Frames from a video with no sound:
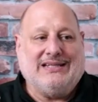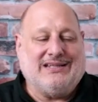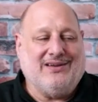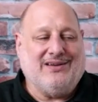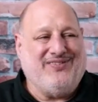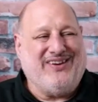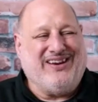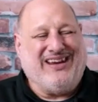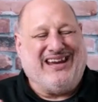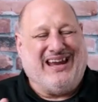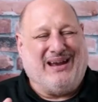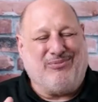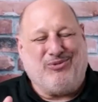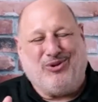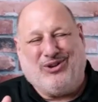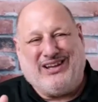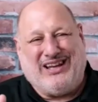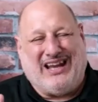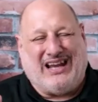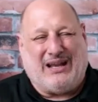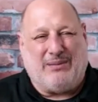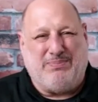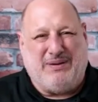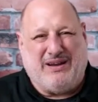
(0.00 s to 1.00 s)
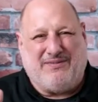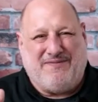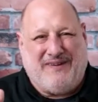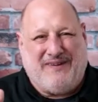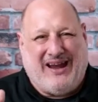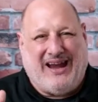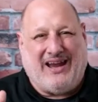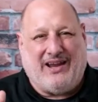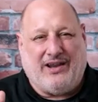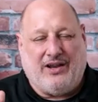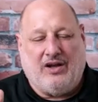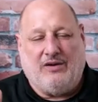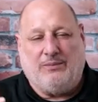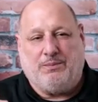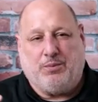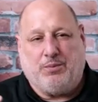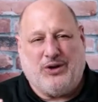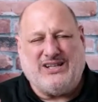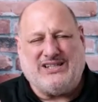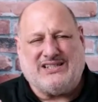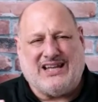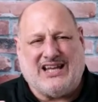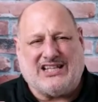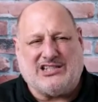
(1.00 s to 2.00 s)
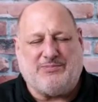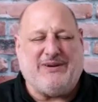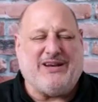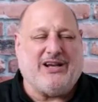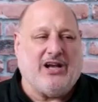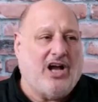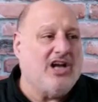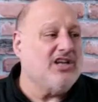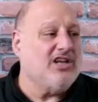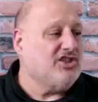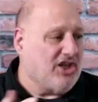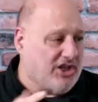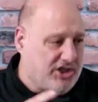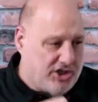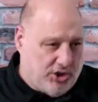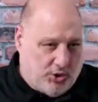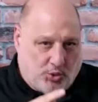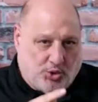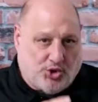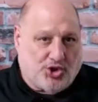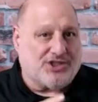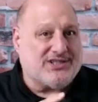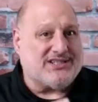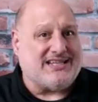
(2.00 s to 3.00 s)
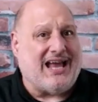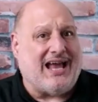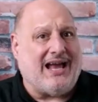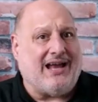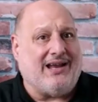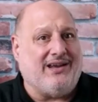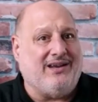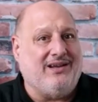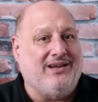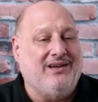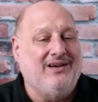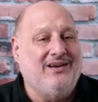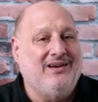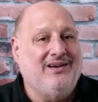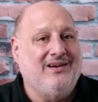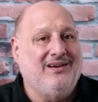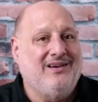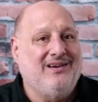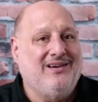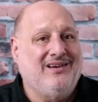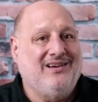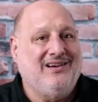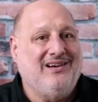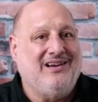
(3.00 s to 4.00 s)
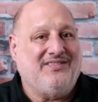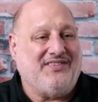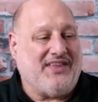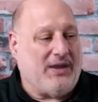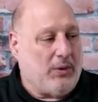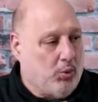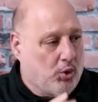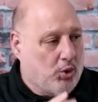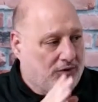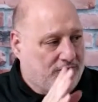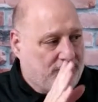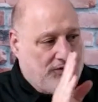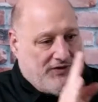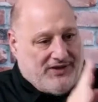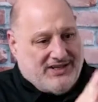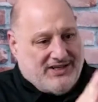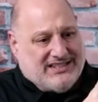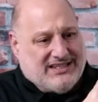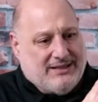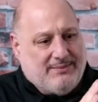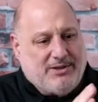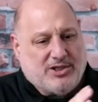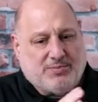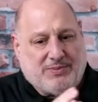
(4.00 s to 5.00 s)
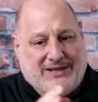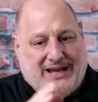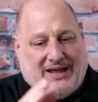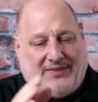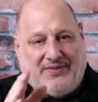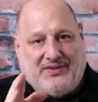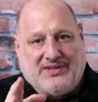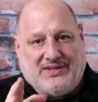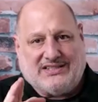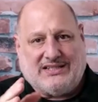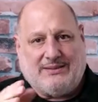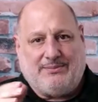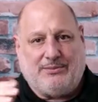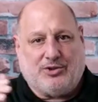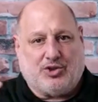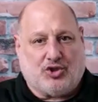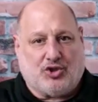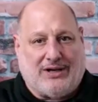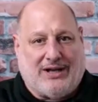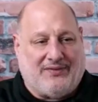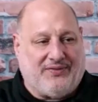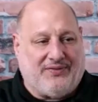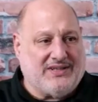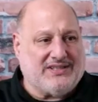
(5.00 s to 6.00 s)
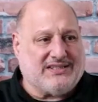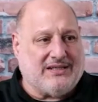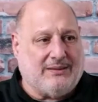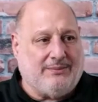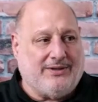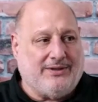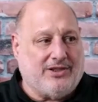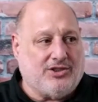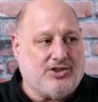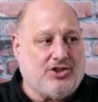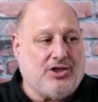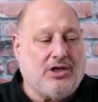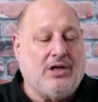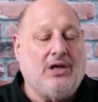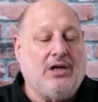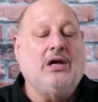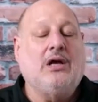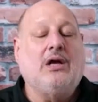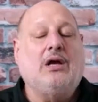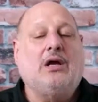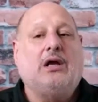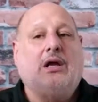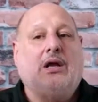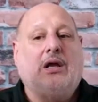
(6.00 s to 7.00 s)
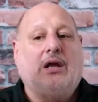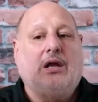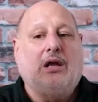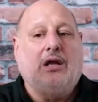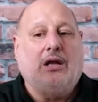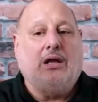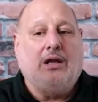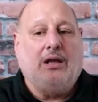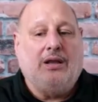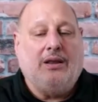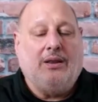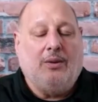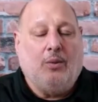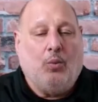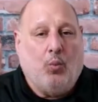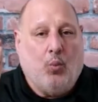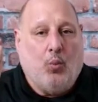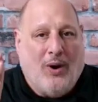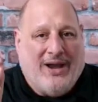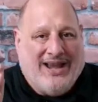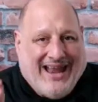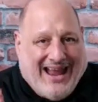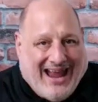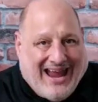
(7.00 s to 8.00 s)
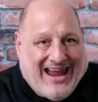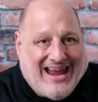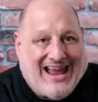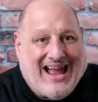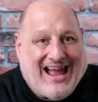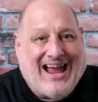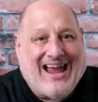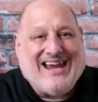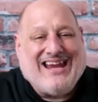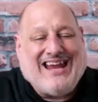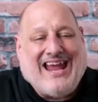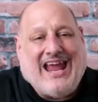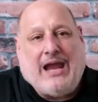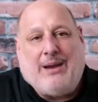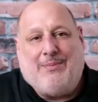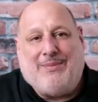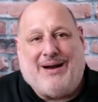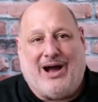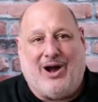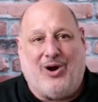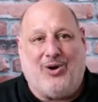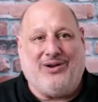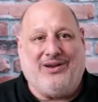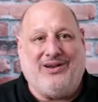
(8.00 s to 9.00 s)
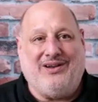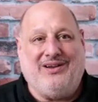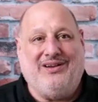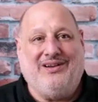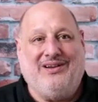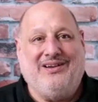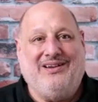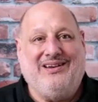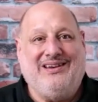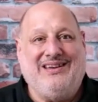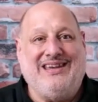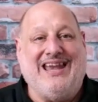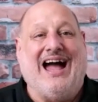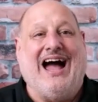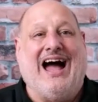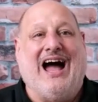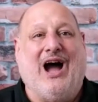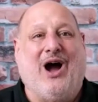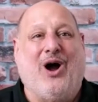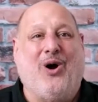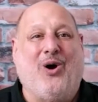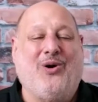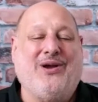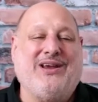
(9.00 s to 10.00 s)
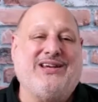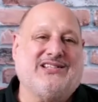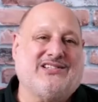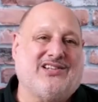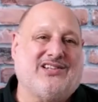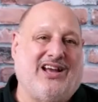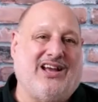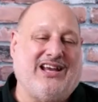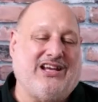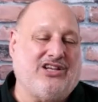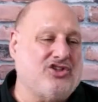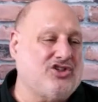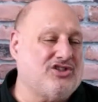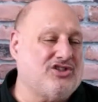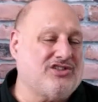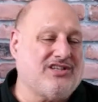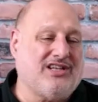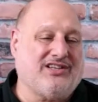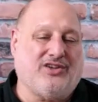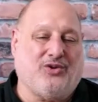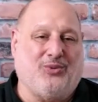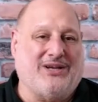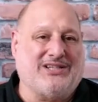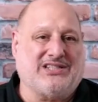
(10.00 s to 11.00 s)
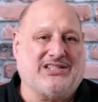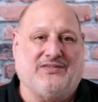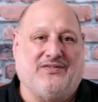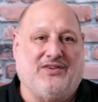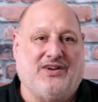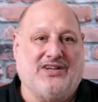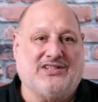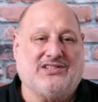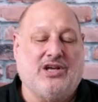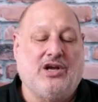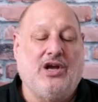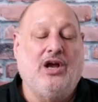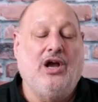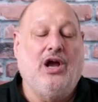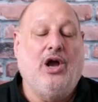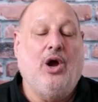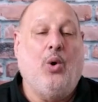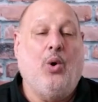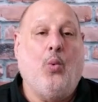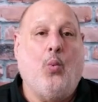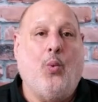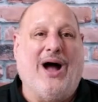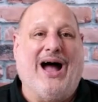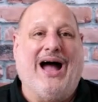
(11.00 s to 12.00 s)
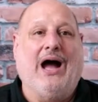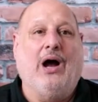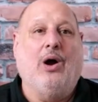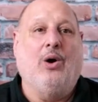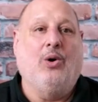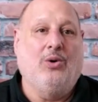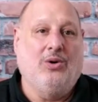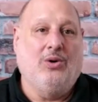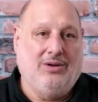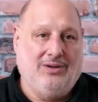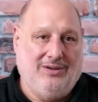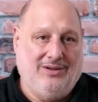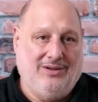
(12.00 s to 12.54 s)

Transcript: he said, "V, I'm really not a big fan of presets because, like you just said, they work for this image, but not this image or not this image." When AI came out, now he's like, just like the rest of us, wow,